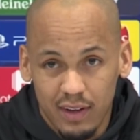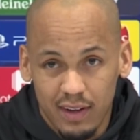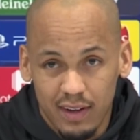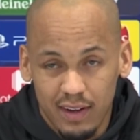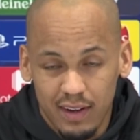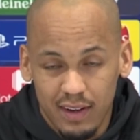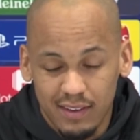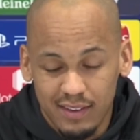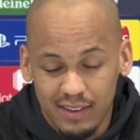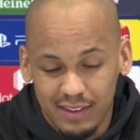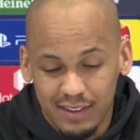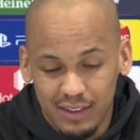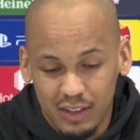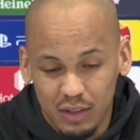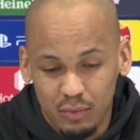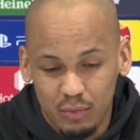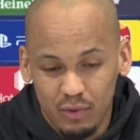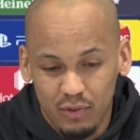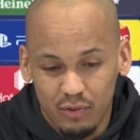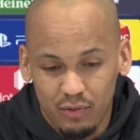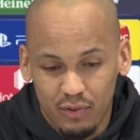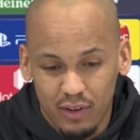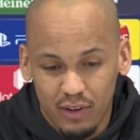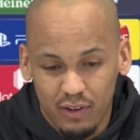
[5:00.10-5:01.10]
As I said
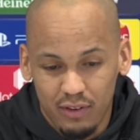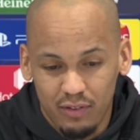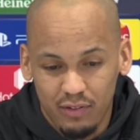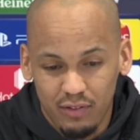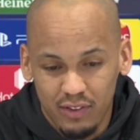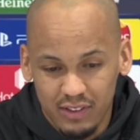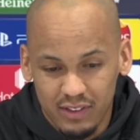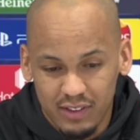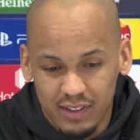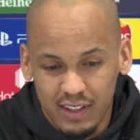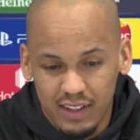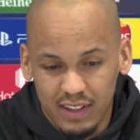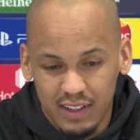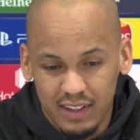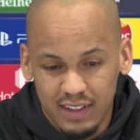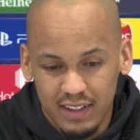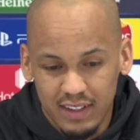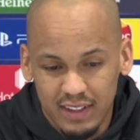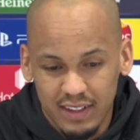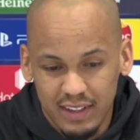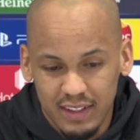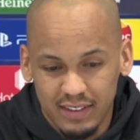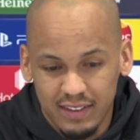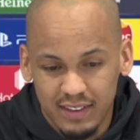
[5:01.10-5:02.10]
before, physically
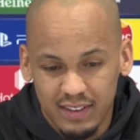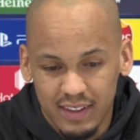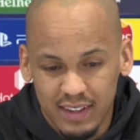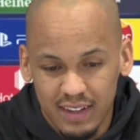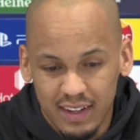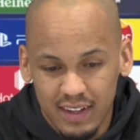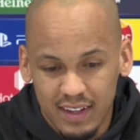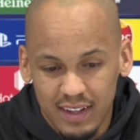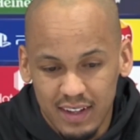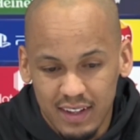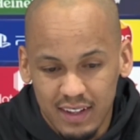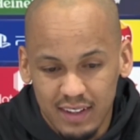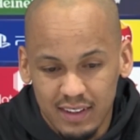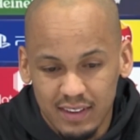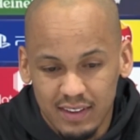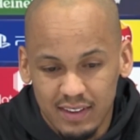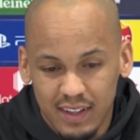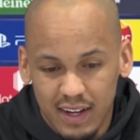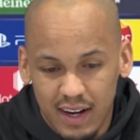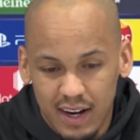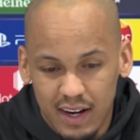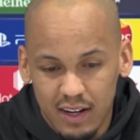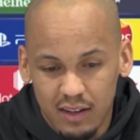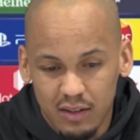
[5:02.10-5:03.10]
is
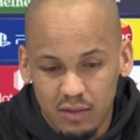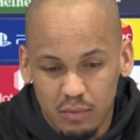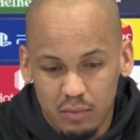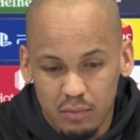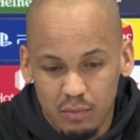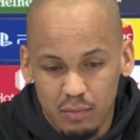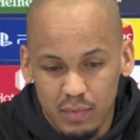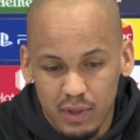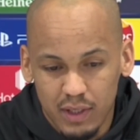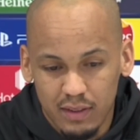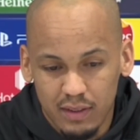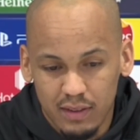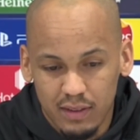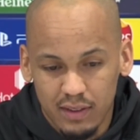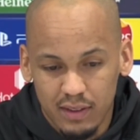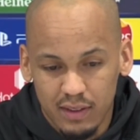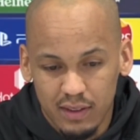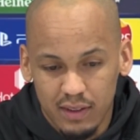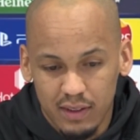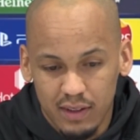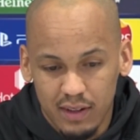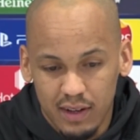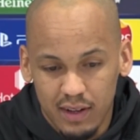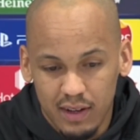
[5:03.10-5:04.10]
hard, but
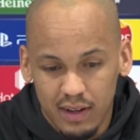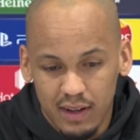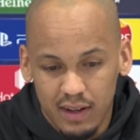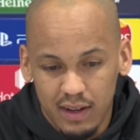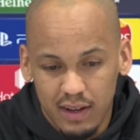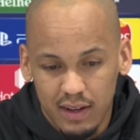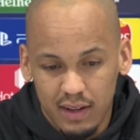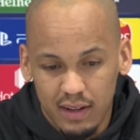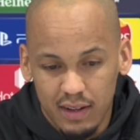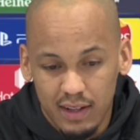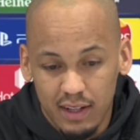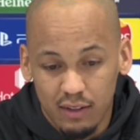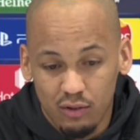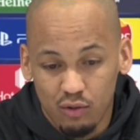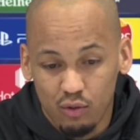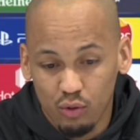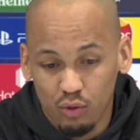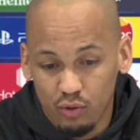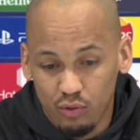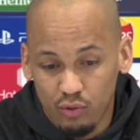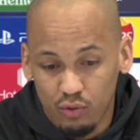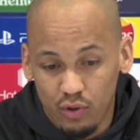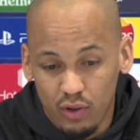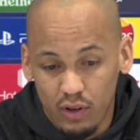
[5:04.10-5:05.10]
that's
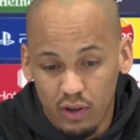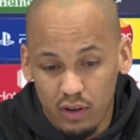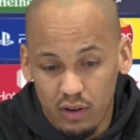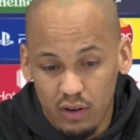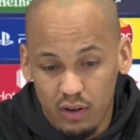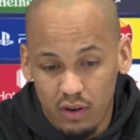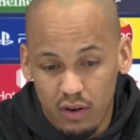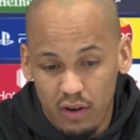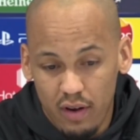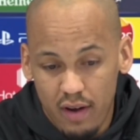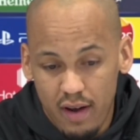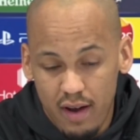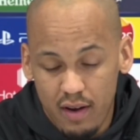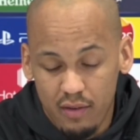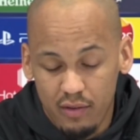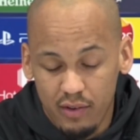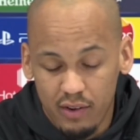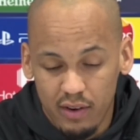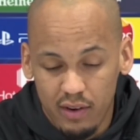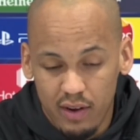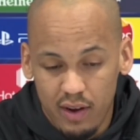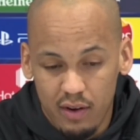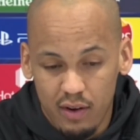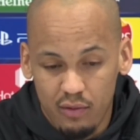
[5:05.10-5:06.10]
good for
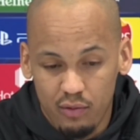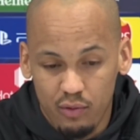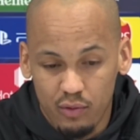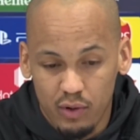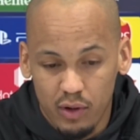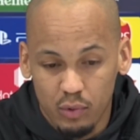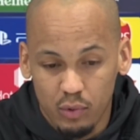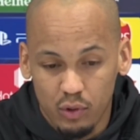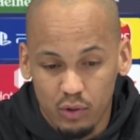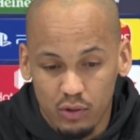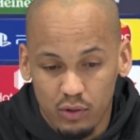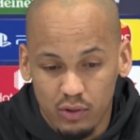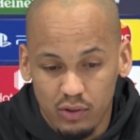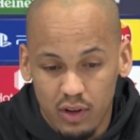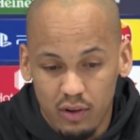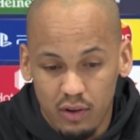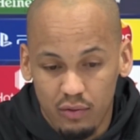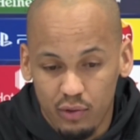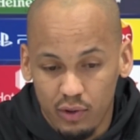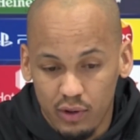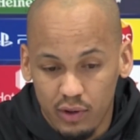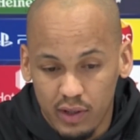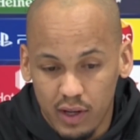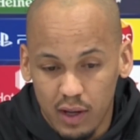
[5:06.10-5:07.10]
everyone, because
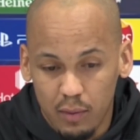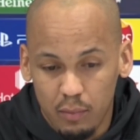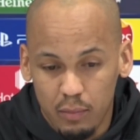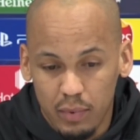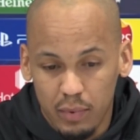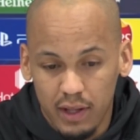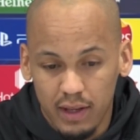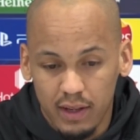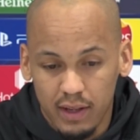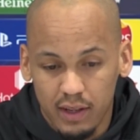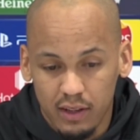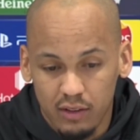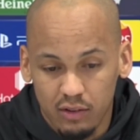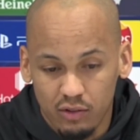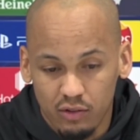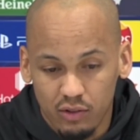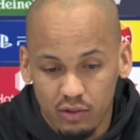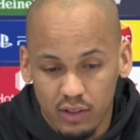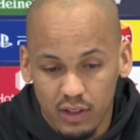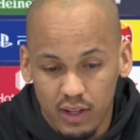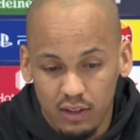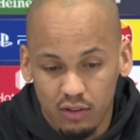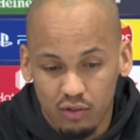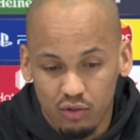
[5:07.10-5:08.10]
everyone can play,
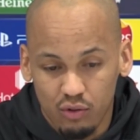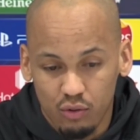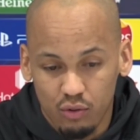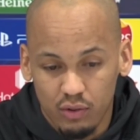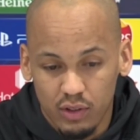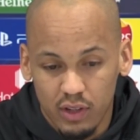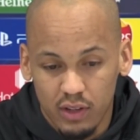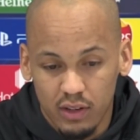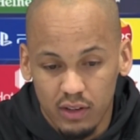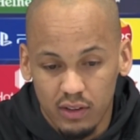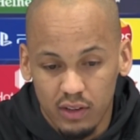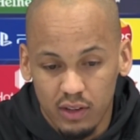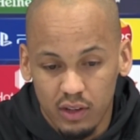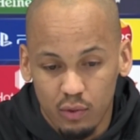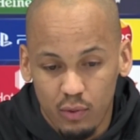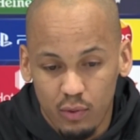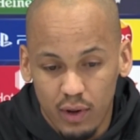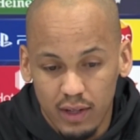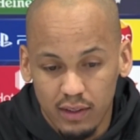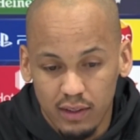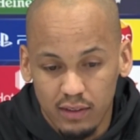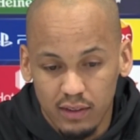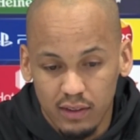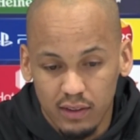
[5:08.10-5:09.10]
can show their
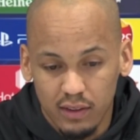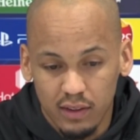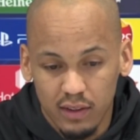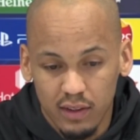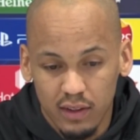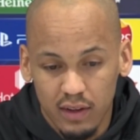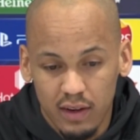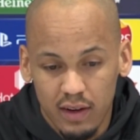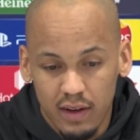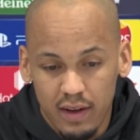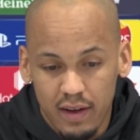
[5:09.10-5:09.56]
quality.